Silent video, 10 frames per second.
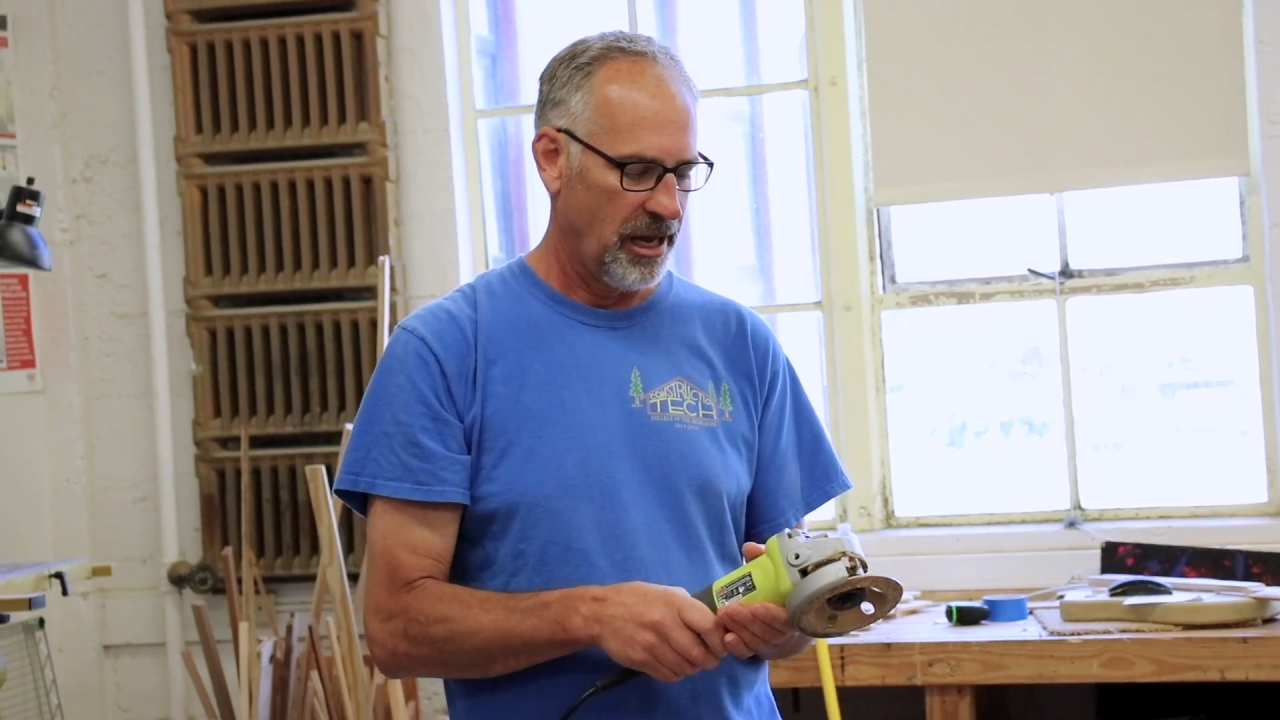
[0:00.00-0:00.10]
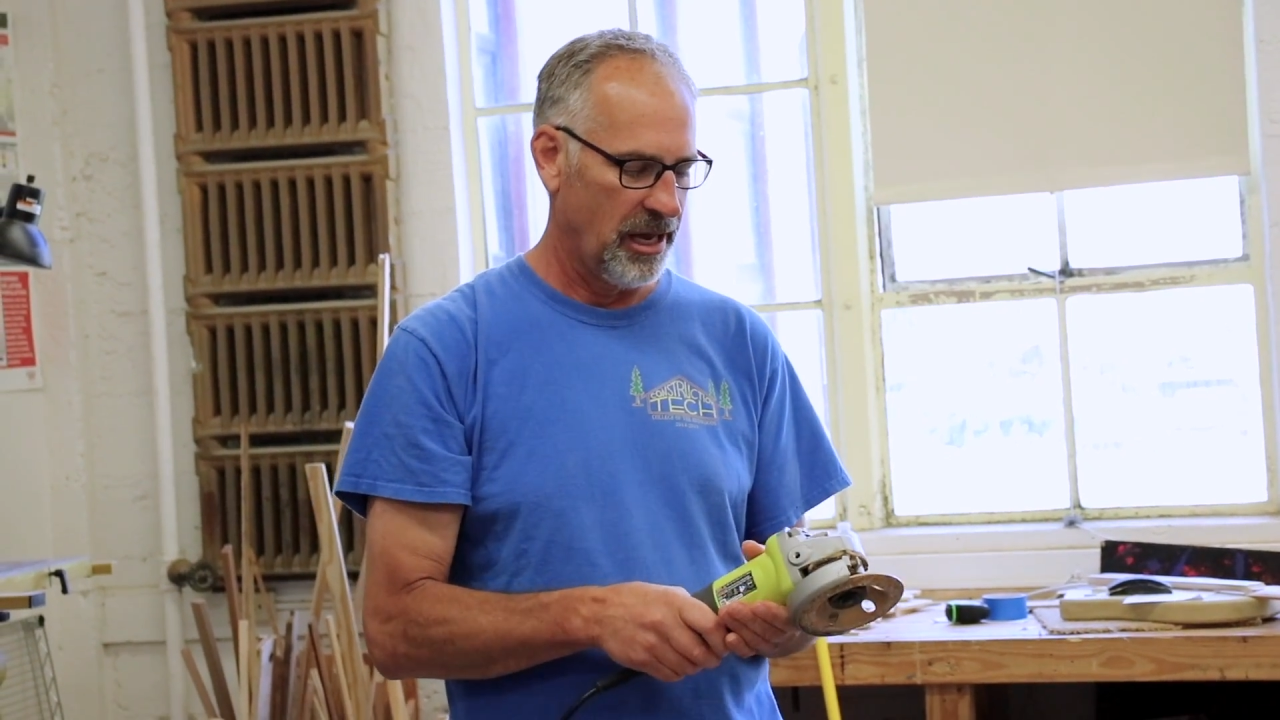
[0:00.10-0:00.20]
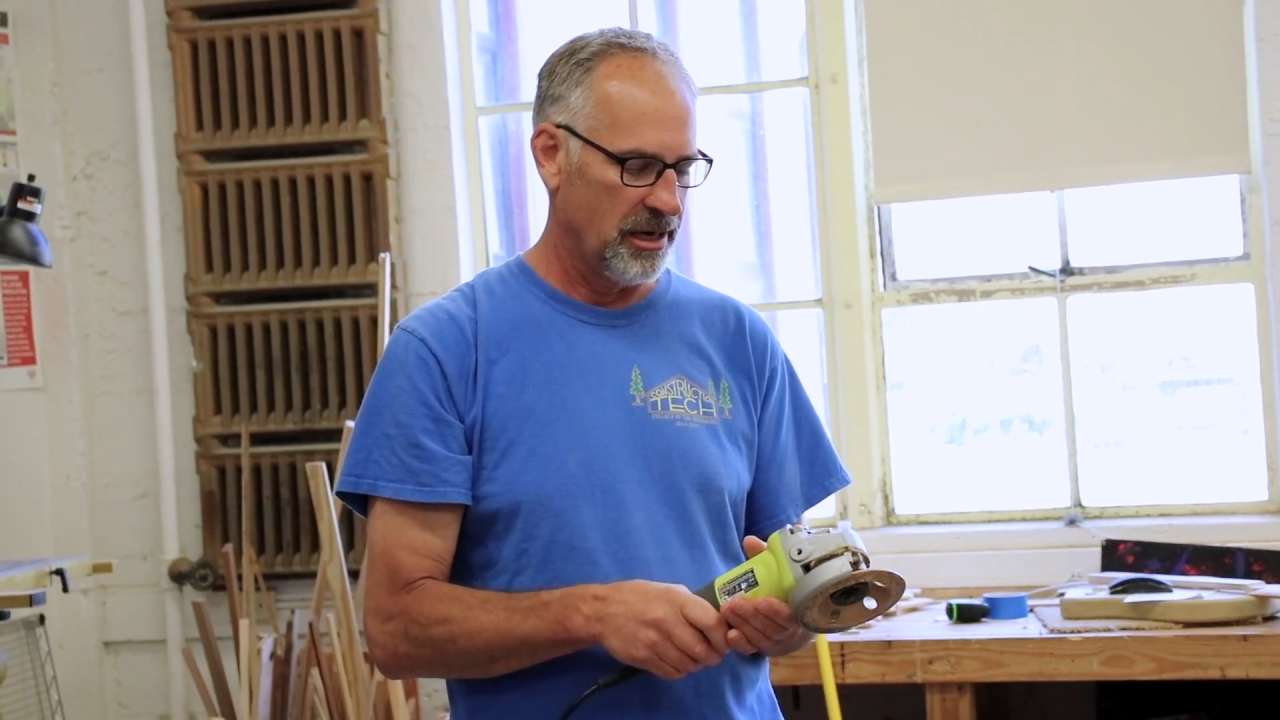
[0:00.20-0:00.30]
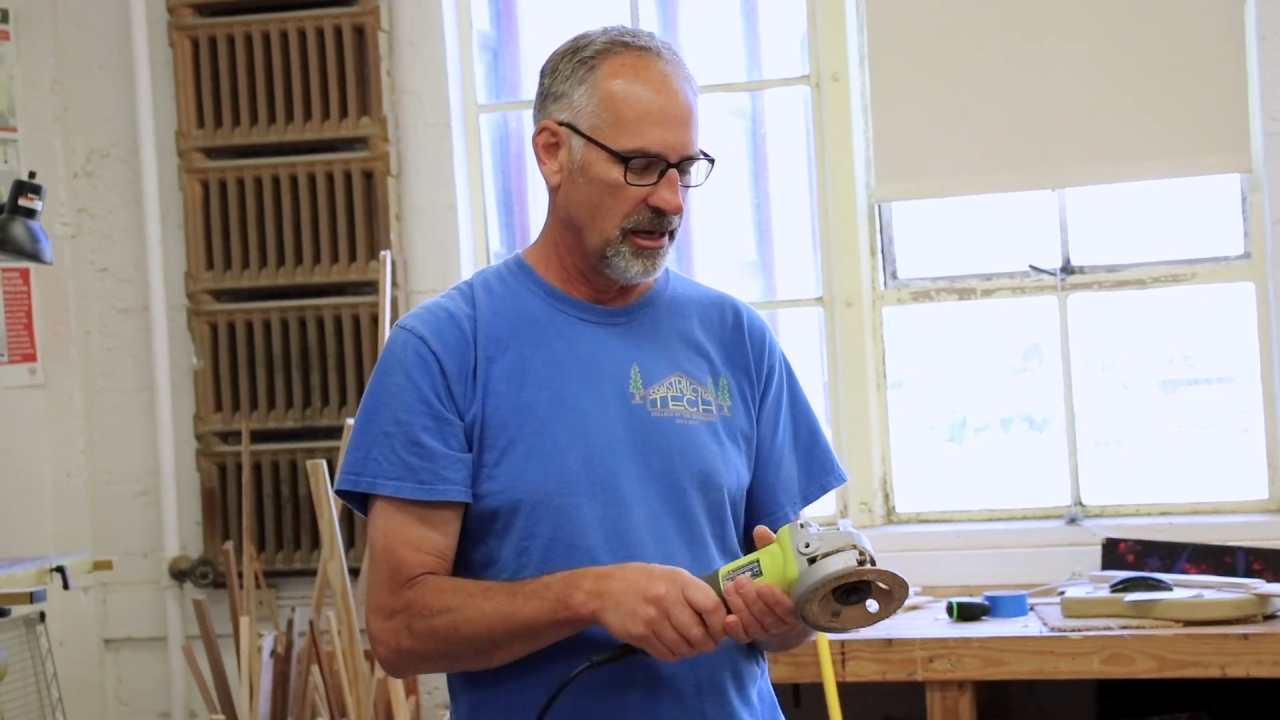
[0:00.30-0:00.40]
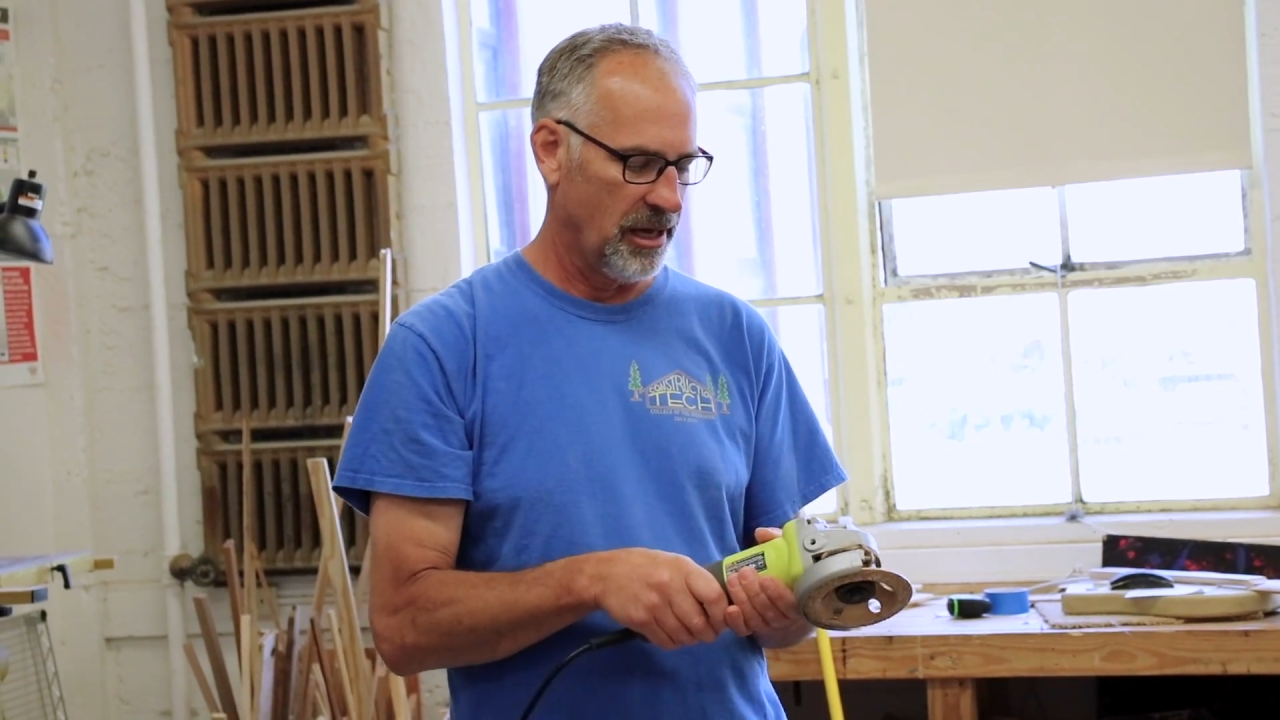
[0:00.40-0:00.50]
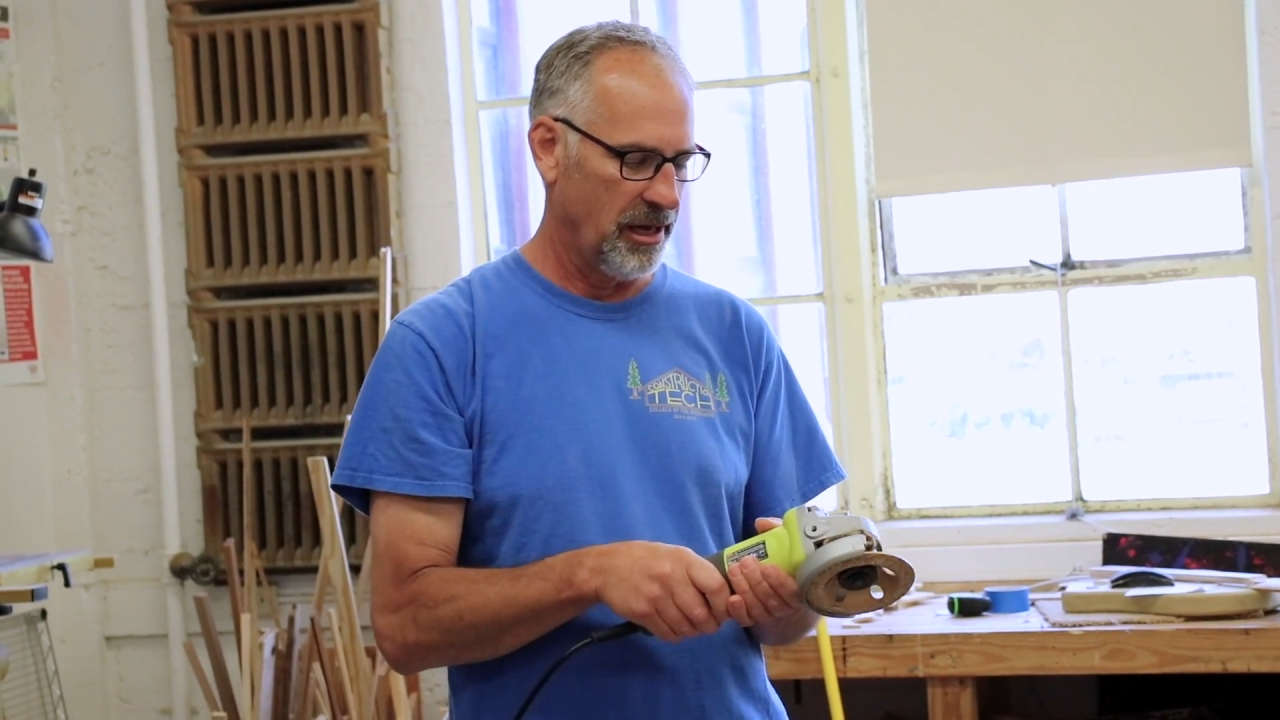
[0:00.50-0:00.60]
and